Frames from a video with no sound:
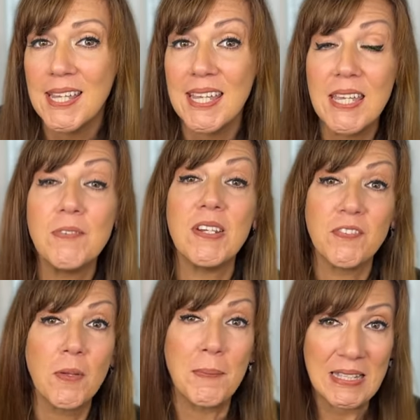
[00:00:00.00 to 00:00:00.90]
even if
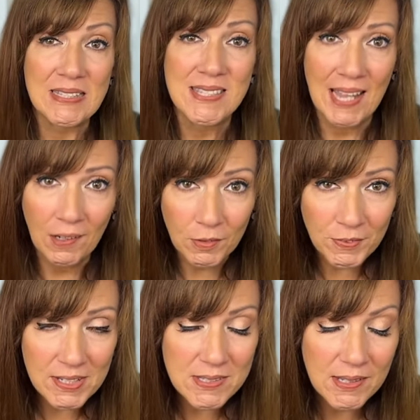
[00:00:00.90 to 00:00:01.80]
it means
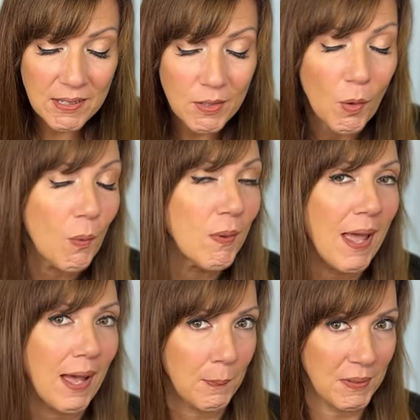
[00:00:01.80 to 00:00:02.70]
sacrificing your own
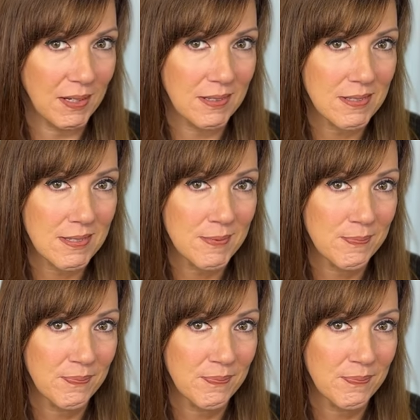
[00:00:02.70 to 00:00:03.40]
happiness.